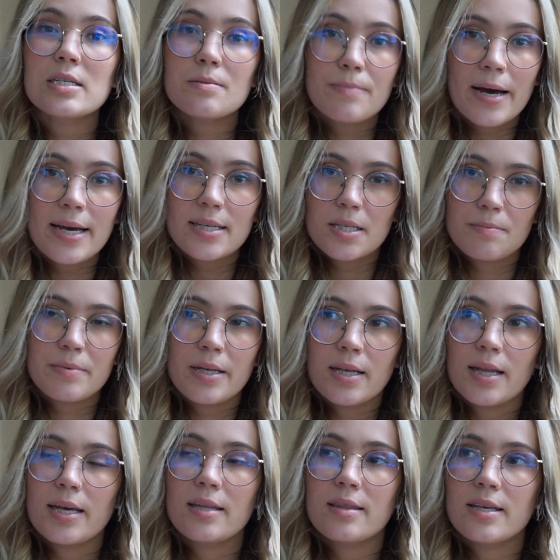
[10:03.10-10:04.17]
to buy something
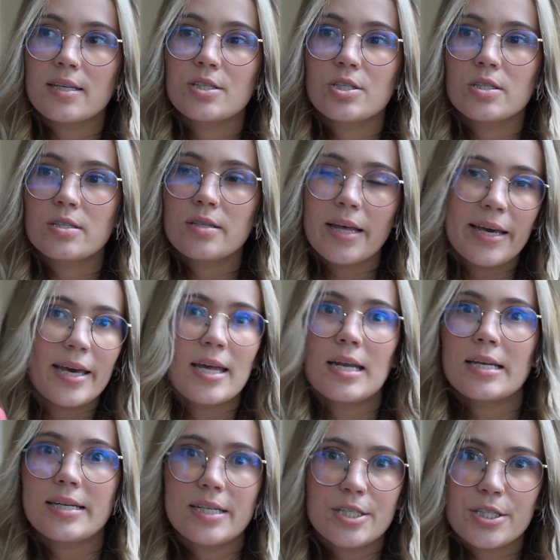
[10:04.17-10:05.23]
like this, like in
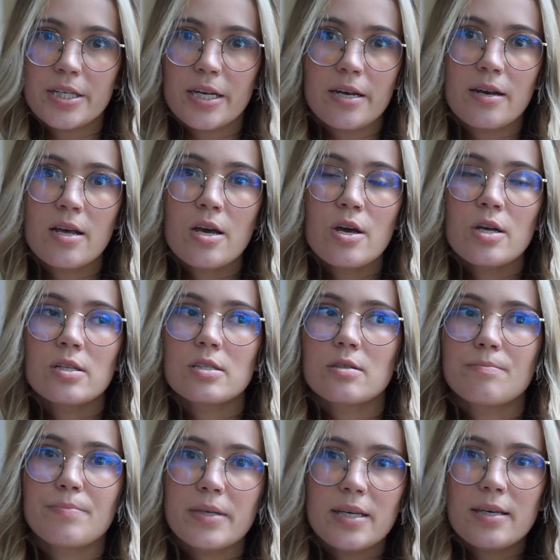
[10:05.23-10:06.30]
addition
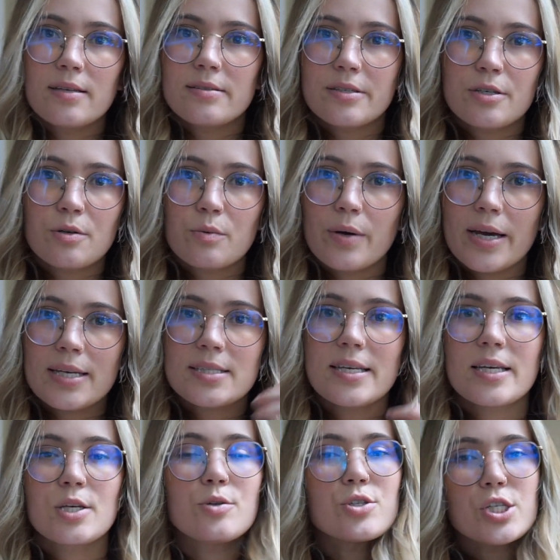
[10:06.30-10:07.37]
to being zero waste.
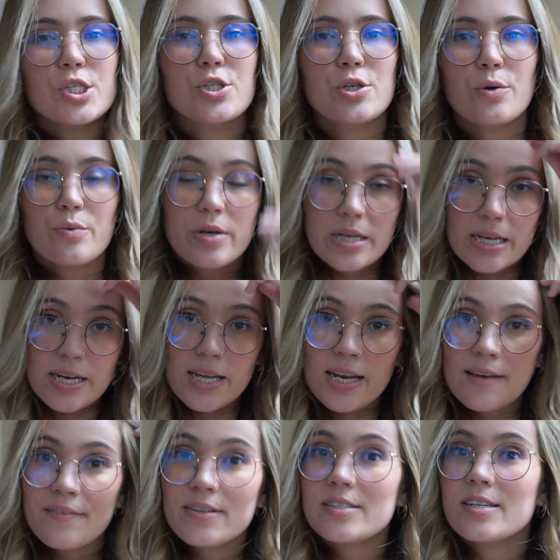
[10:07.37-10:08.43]
Like, you just don't need it
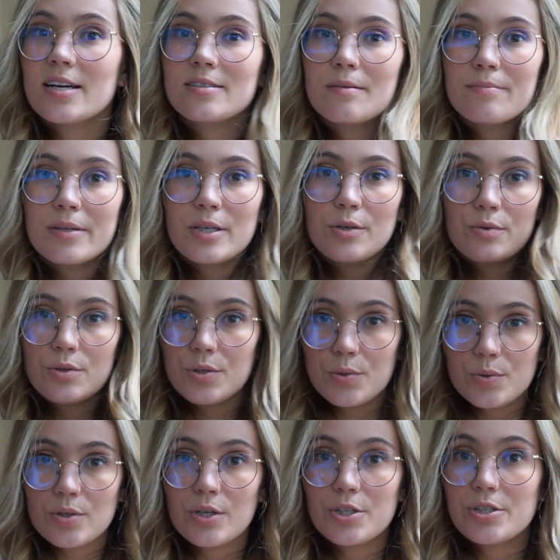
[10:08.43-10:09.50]
if it's not something you
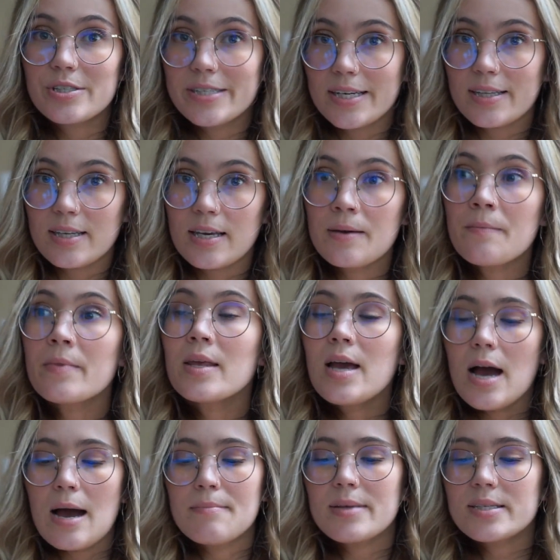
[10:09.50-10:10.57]
use on your daily.
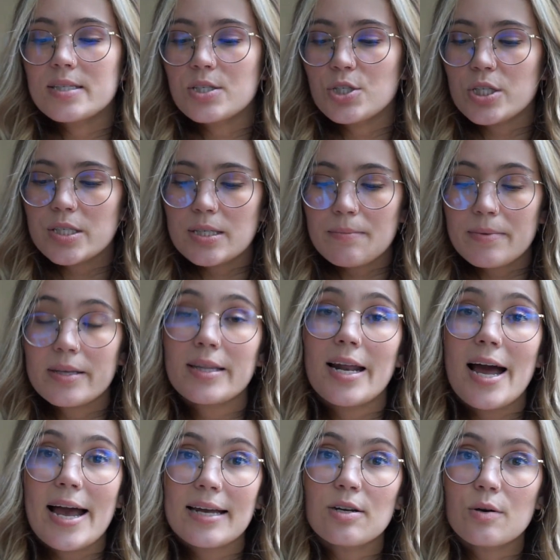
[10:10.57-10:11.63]
This is just something
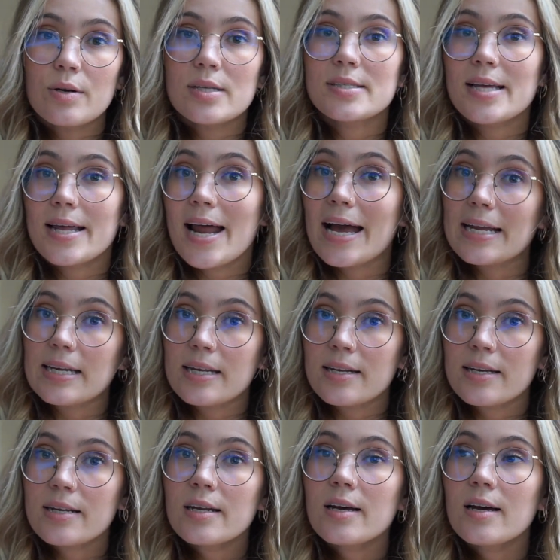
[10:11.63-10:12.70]
that I noticed that I
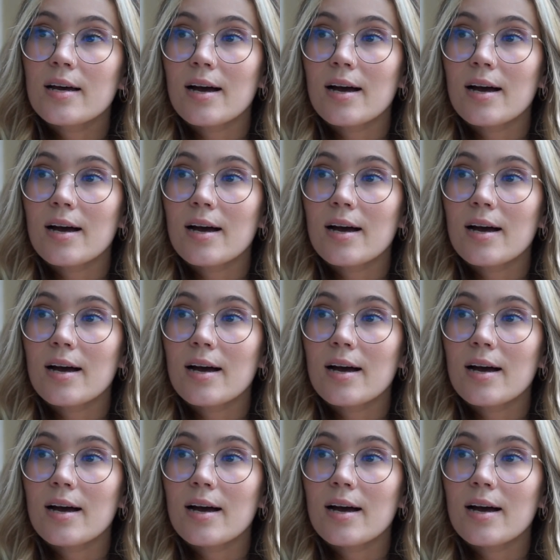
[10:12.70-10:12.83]
needed